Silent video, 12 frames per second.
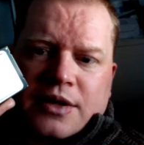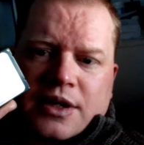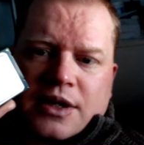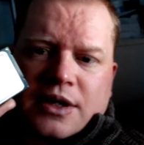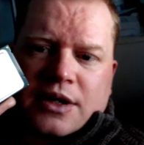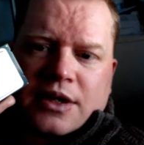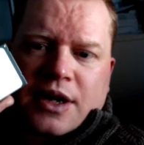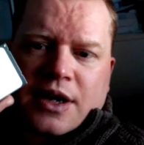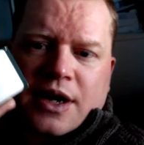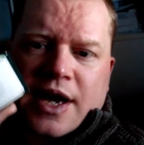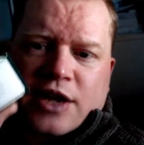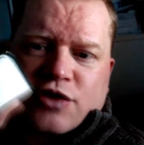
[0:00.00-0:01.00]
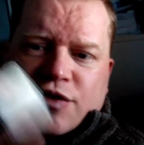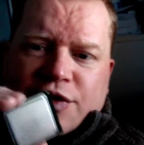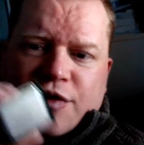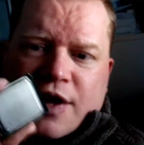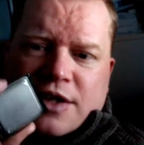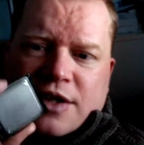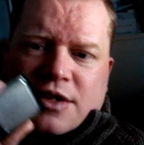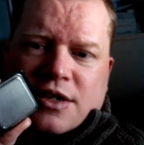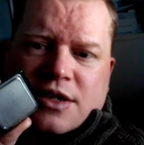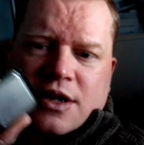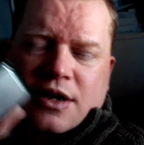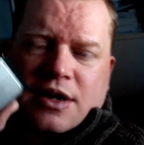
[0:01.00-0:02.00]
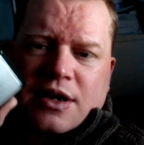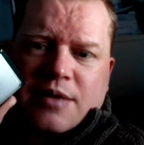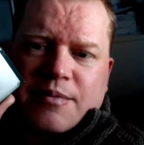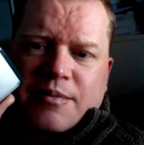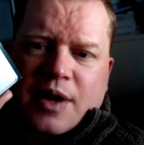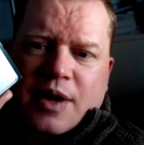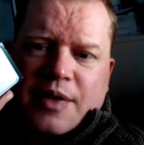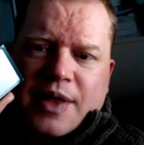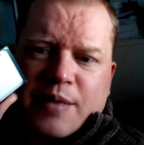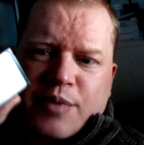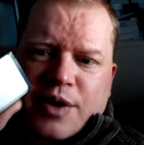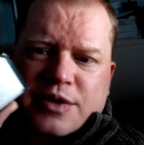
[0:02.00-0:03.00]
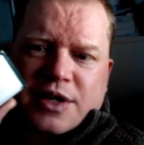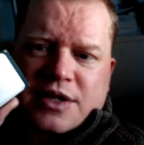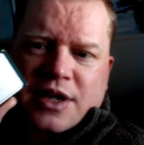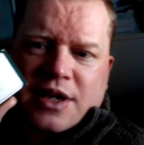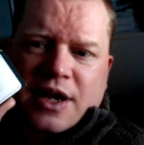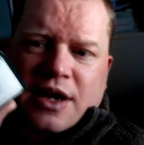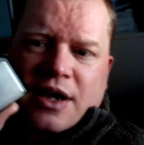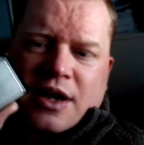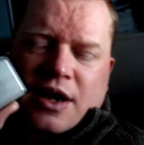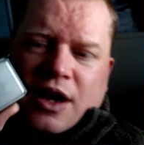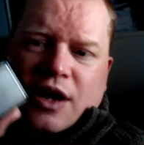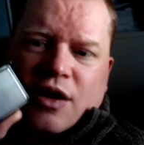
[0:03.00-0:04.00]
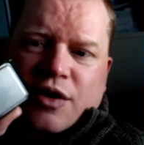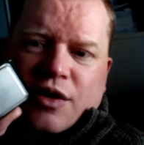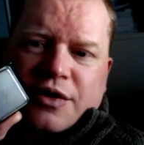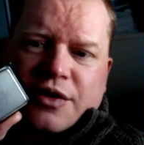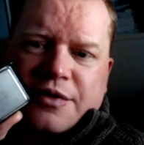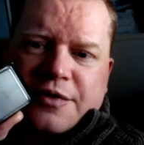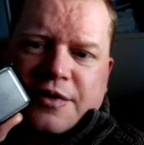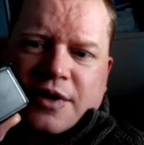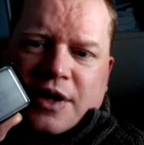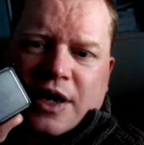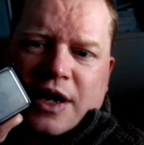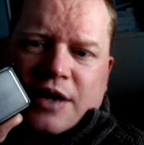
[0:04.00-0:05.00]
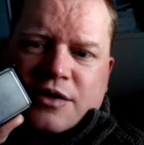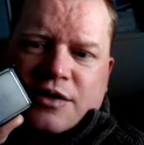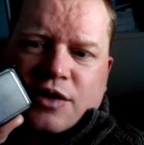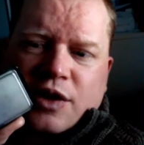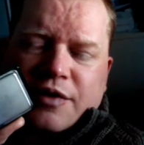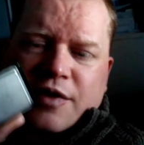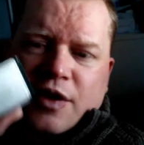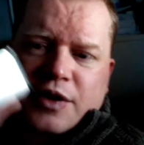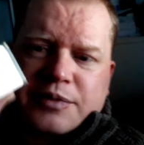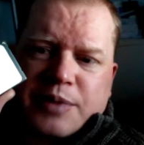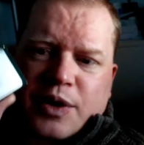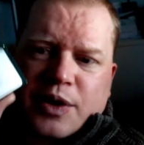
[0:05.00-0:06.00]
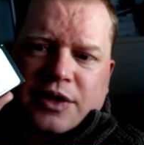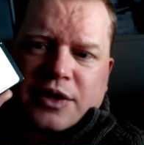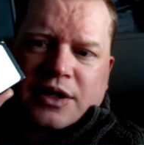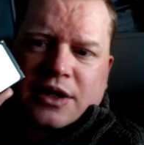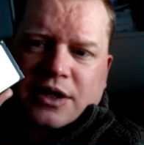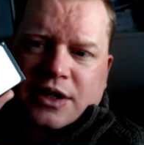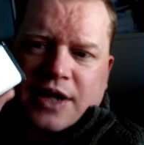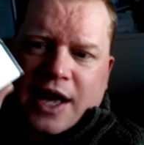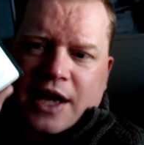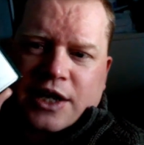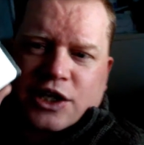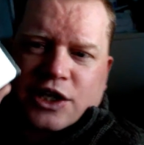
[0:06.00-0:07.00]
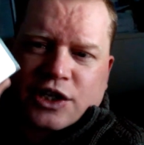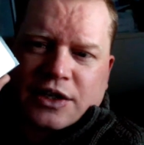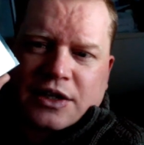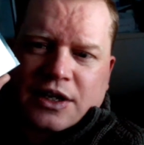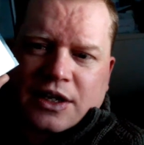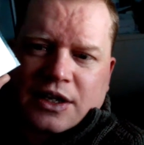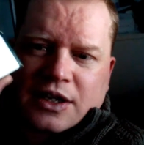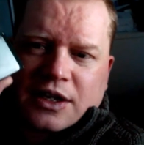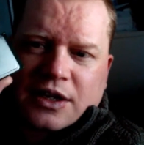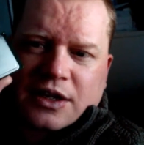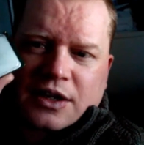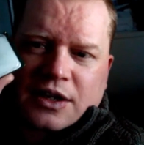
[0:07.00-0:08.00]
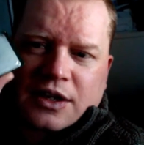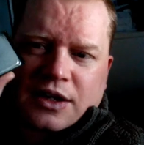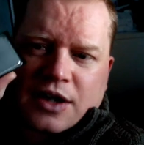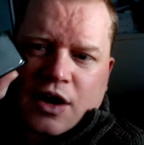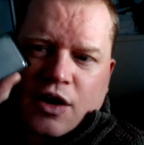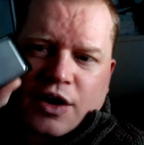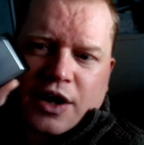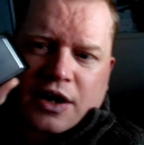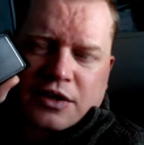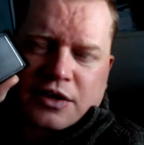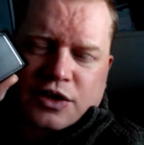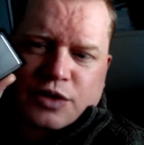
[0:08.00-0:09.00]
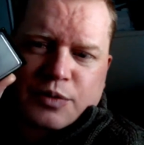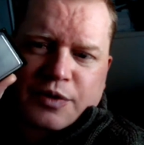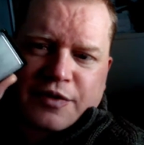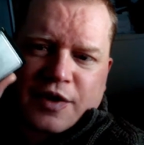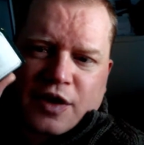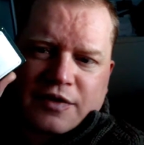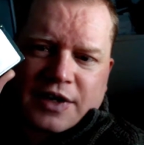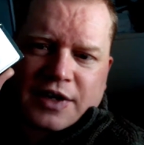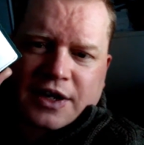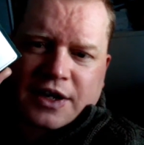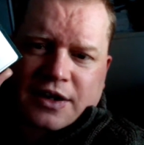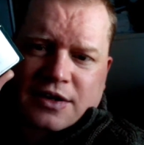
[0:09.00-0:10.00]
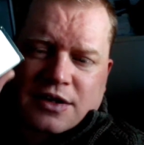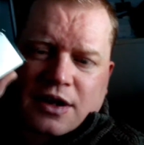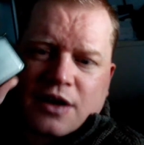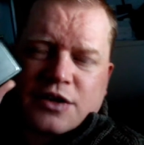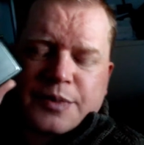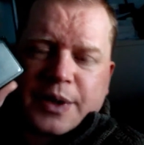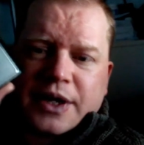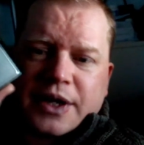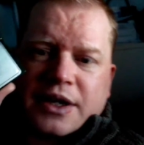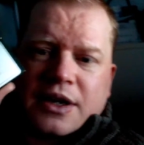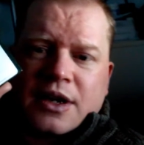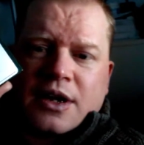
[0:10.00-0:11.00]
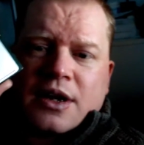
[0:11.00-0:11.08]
the uh, extra threads um, on that processor are kind of uh, nullified by the cache and the higher 2.5 gigahertz clock speed